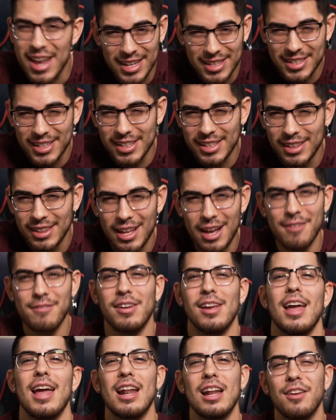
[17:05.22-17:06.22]
you didn't love
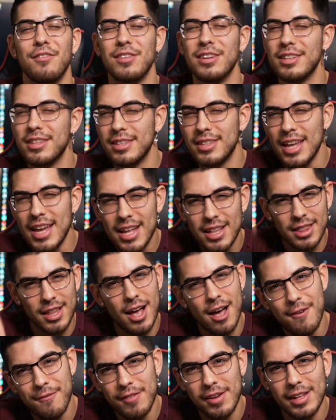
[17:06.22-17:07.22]
it. And if you did
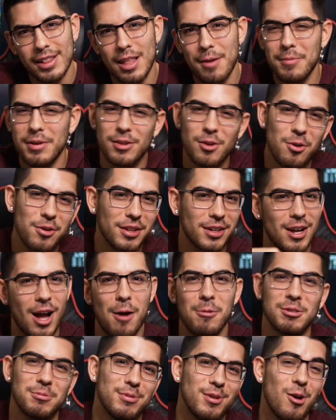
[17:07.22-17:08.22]
love it, let me know in the
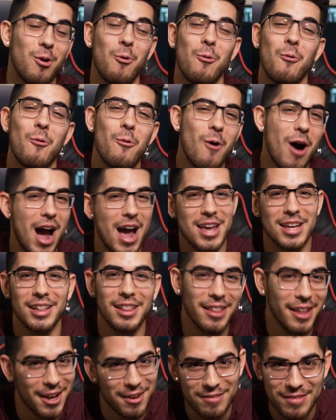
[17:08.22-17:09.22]
comments below why you
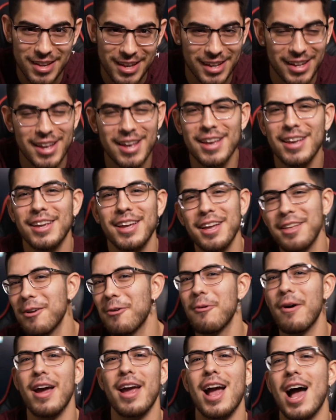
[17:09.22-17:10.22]
loved it. Either
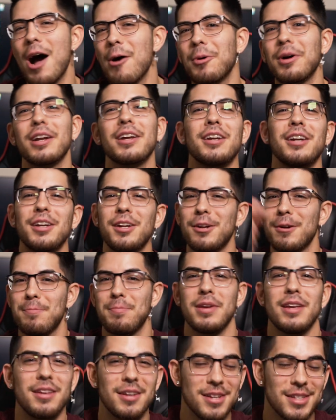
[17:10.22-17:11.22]
way, I want to hear your
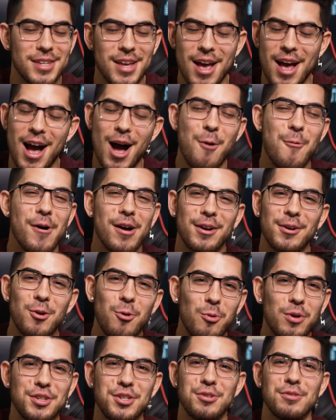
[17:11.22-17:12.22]
opinions. I want to
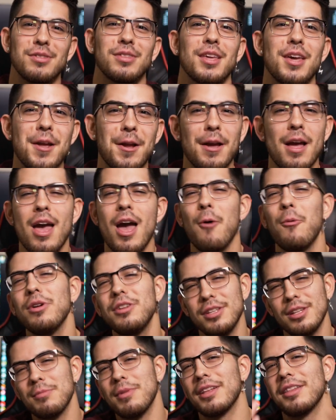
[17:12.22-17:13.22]
know what you think. And what
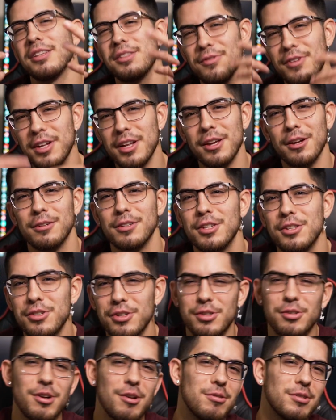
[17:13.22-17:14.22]
you think about this video? Did
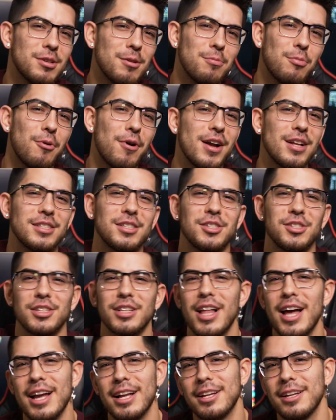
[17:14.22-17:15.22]
you agree with some points? Did you
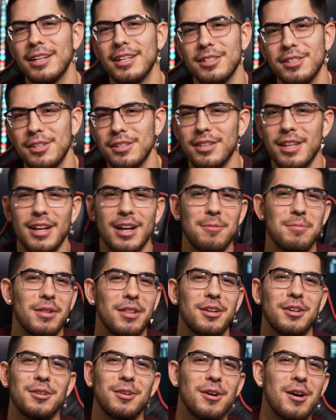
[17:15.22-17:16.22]
like it? Do you think I'm a
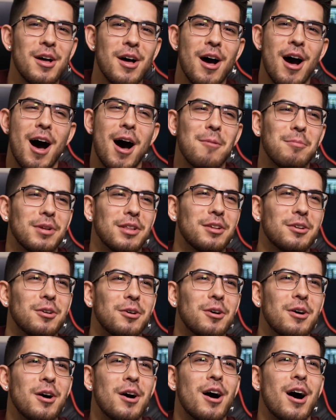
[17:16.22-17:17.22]
little I'm a
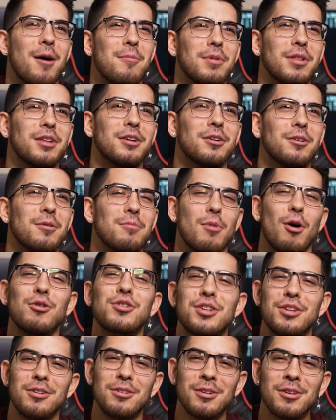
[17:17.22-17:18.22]
little I'm a little
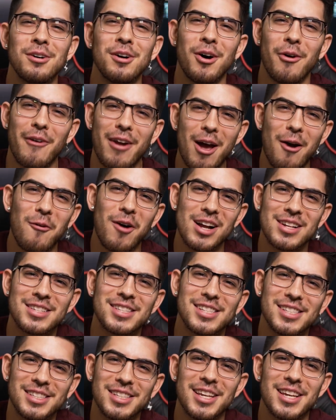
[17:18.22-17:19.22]
emotional when I watch
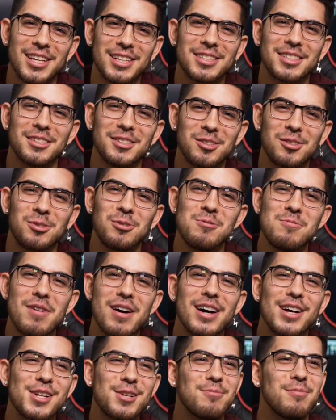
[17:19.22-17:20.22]
these things a little too
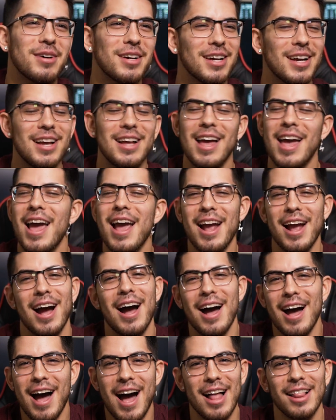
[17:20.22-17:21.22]
much? But hey,
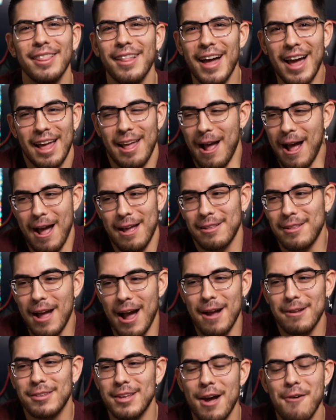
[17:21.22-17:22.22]
I
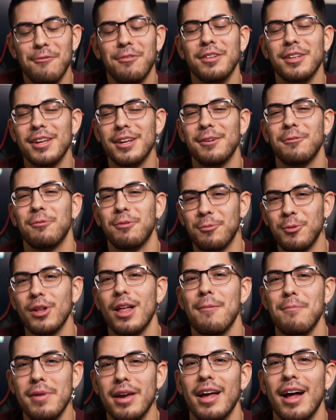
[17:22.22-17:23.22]
I, I definitely will
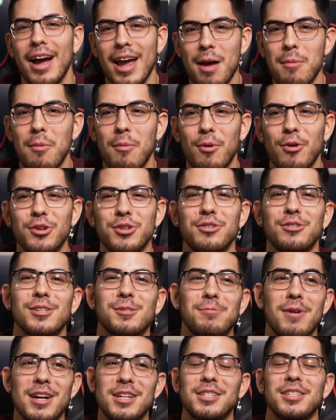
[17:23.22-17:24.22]
admit I am emotional,
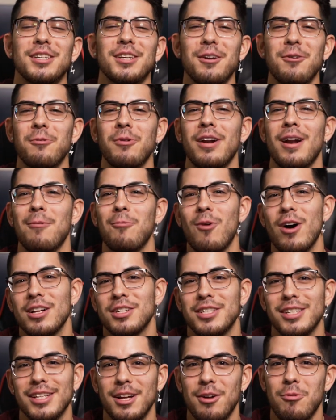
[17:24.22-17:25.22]
especially when I'm
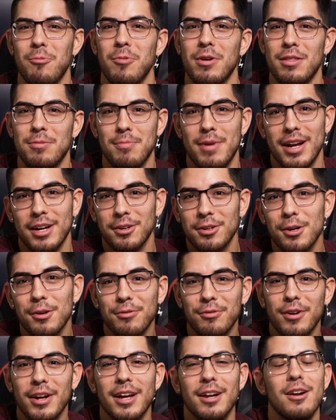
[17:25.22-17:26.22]
watching it with my
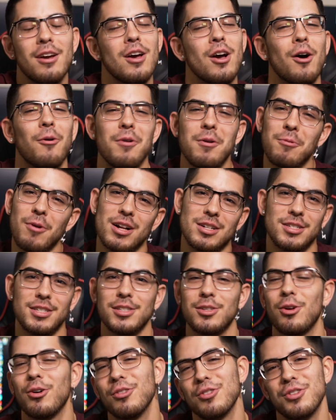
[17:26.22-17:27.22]
girlfriend. We watched
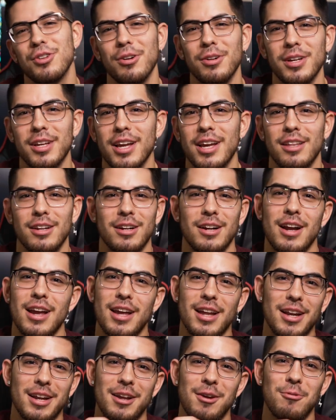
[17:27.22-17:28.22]
this whole show together
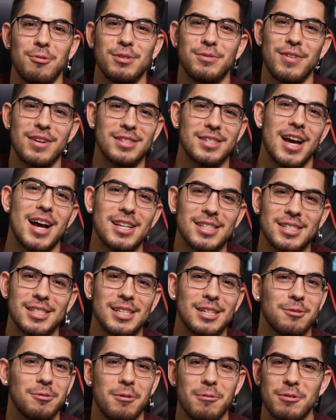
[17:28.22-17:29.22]
and it was
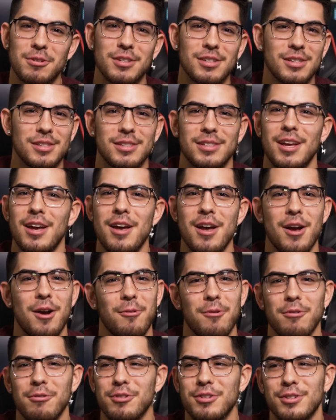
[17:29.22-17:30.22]
fantastic. We were just
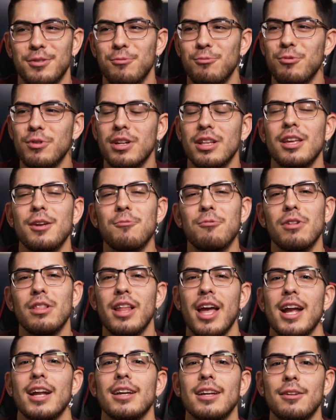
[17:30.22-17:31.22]
we were just really
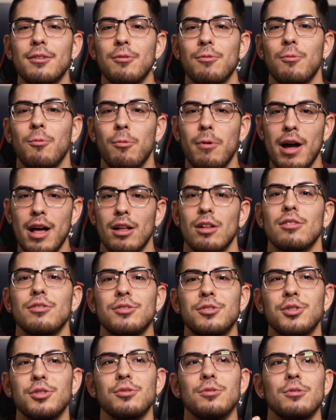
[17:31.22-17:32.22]
relating well
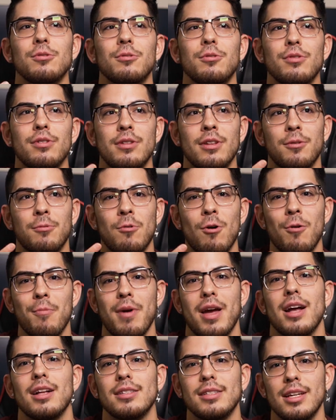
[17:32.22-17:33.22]
to the
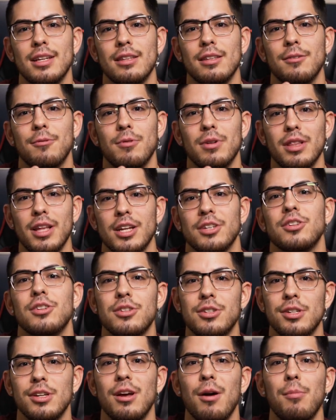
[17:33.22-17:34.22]
romance and the
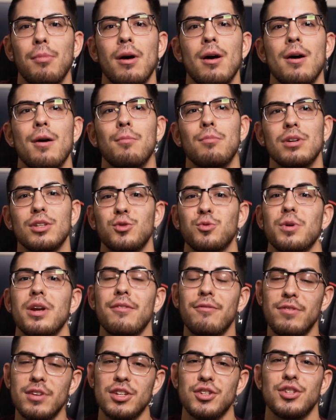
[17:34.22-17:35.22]
relationship
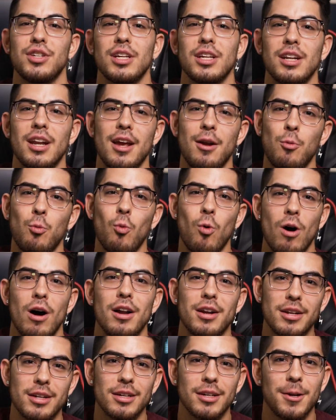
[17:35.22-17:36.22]
between Vision and
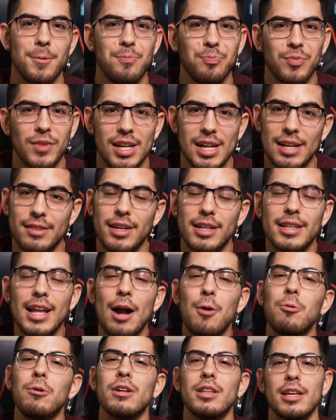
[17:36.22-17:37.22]
Wanda. And I think
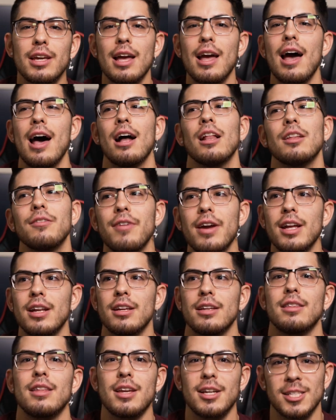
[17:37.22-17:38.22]
that really
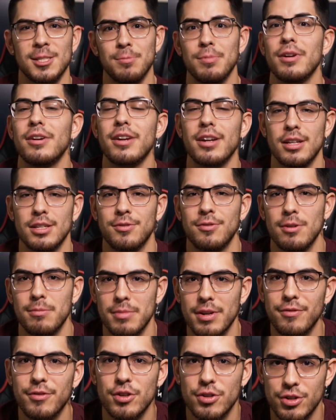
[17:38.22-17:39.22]
elevated the experience for
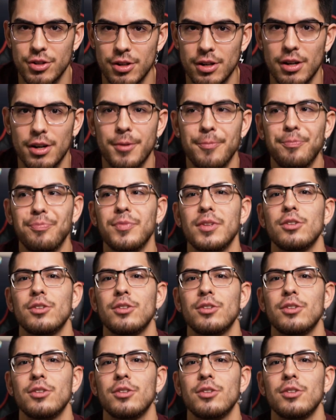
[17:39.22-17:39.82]
me for sure.